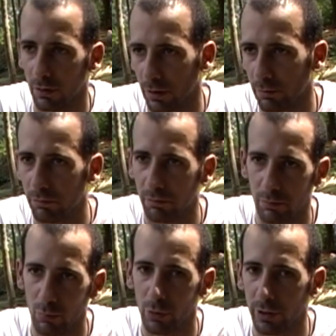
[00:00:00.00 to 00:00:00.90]

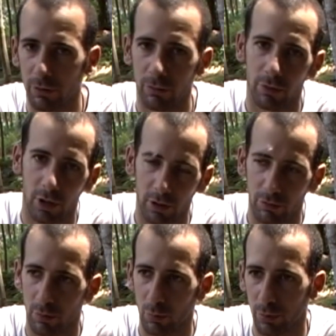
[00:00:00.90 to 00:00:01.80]
I bring a flag
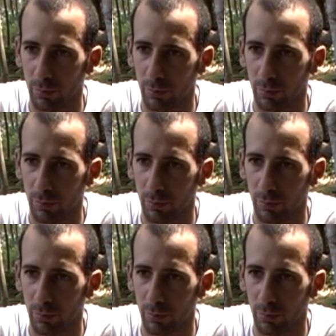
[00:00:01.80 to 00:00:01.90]
from one